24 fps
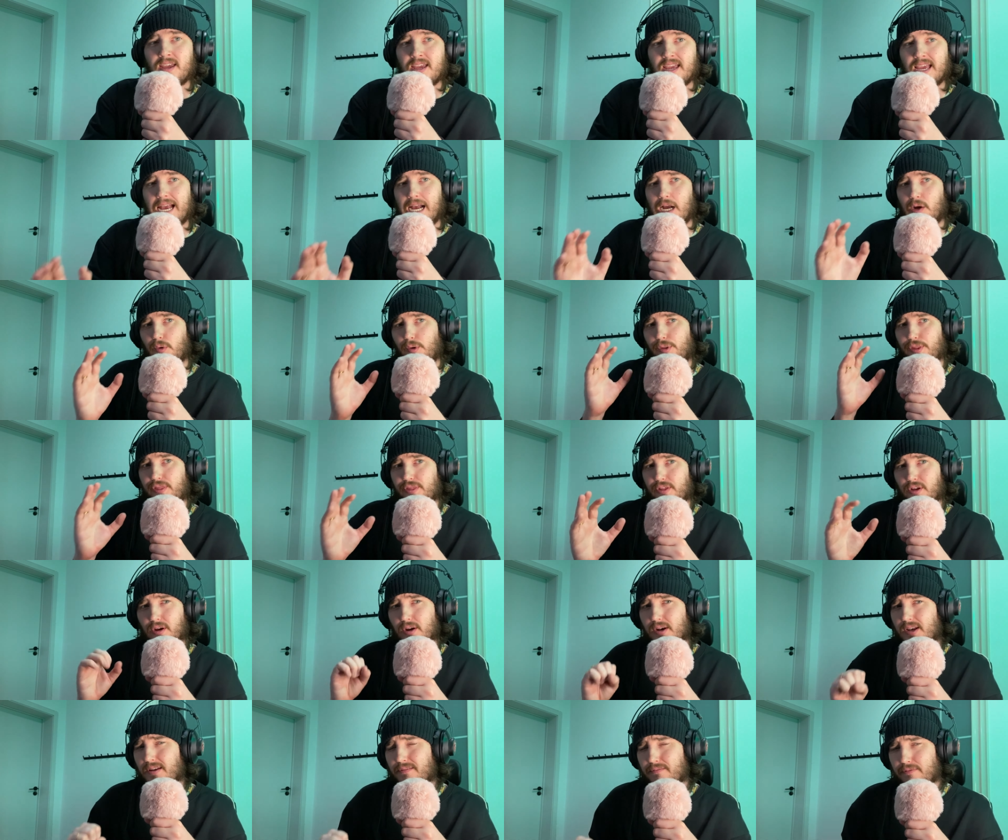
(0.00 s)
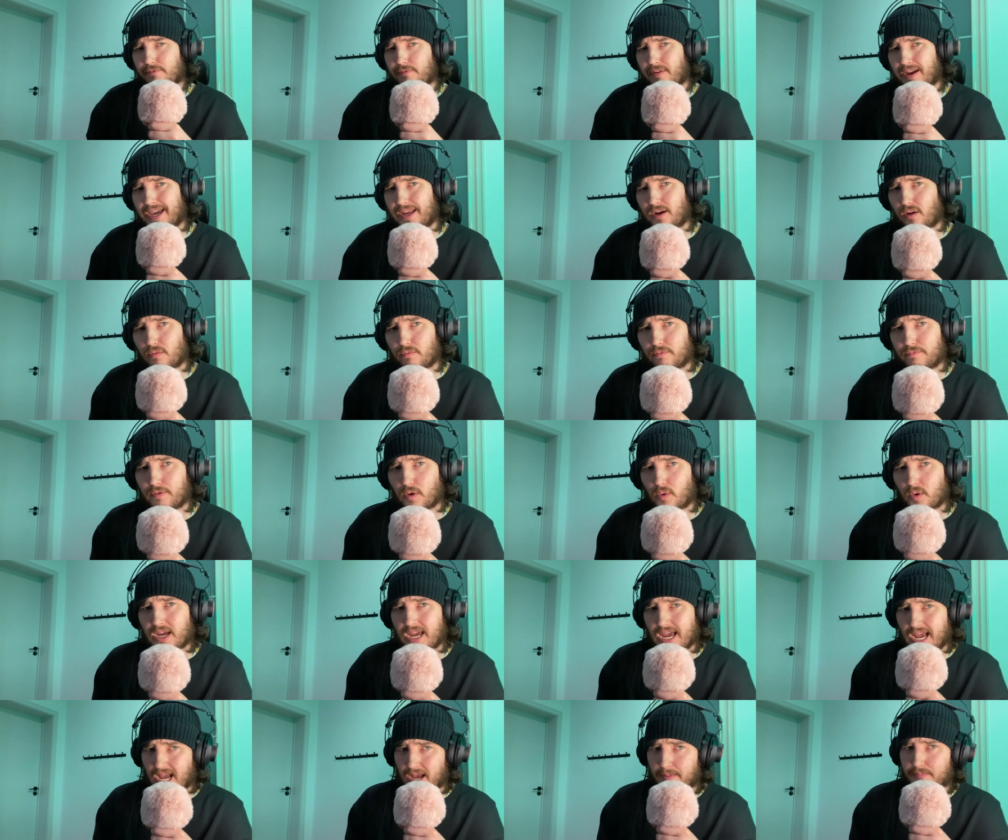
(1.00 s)
our third and final
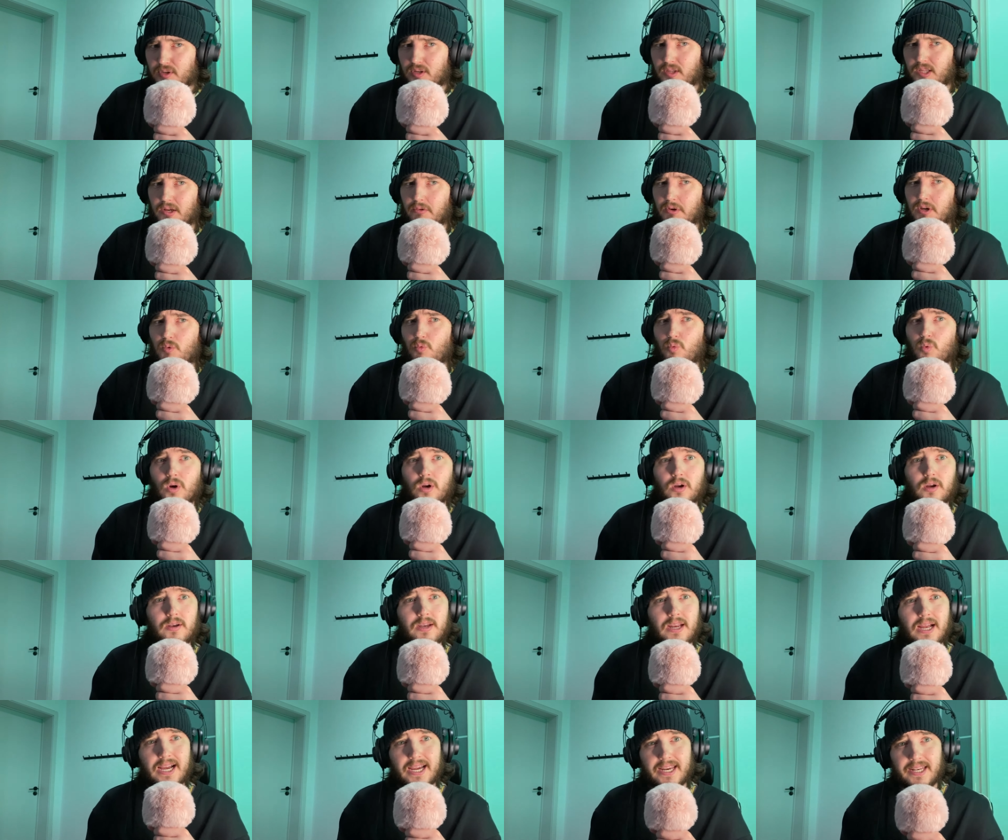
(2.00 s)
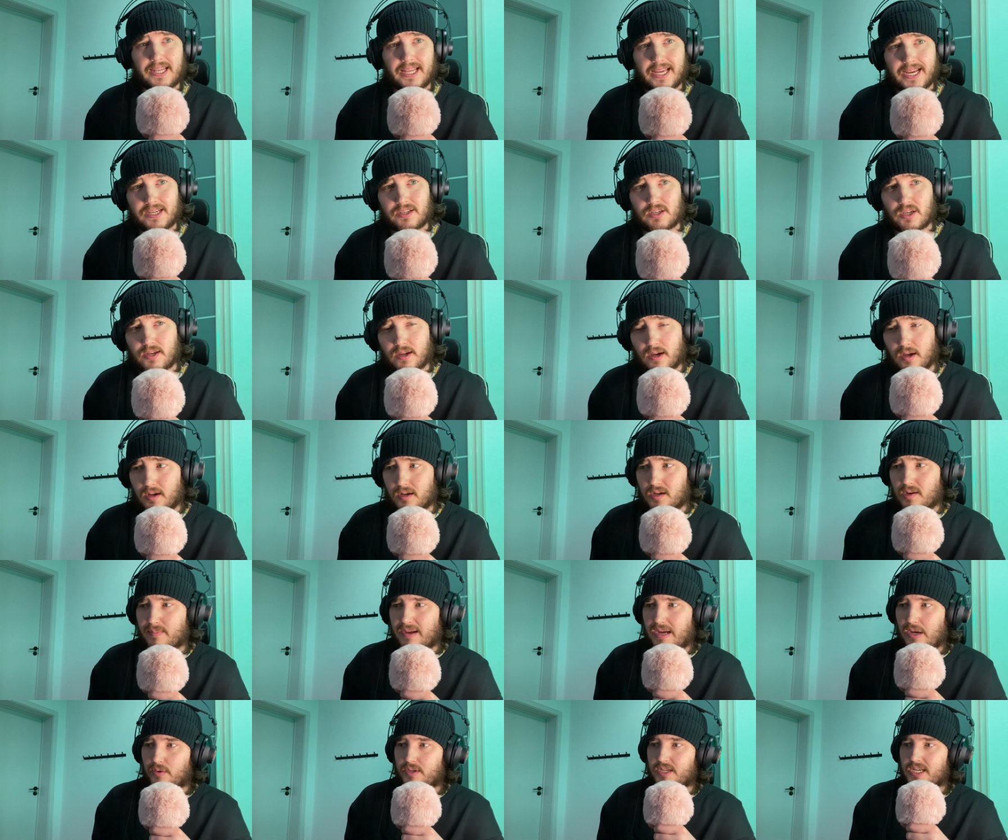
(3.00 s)
vocabulary word I'd like to talk
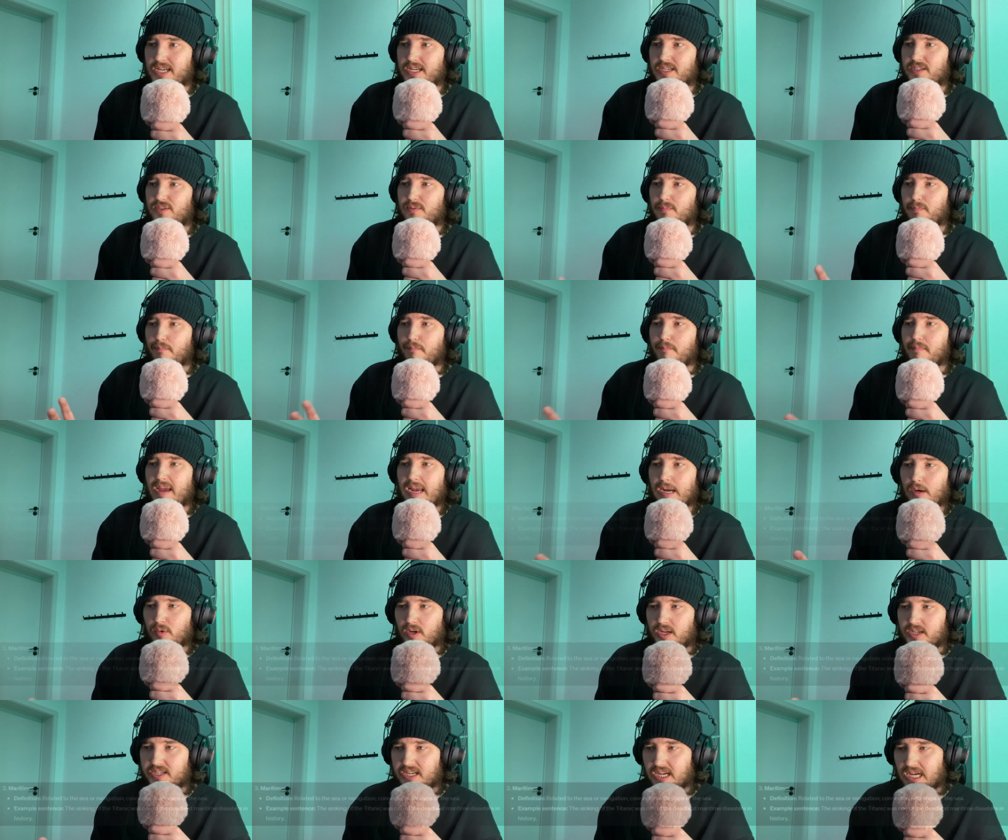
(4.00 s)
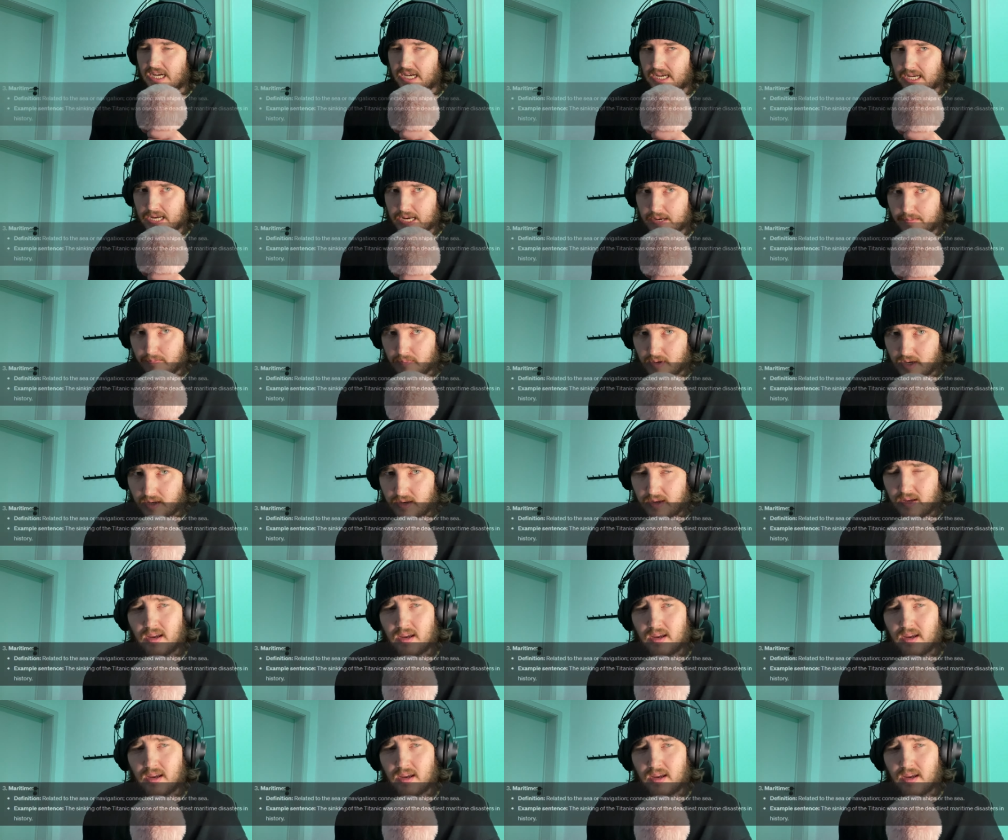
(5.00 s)
about is maritime.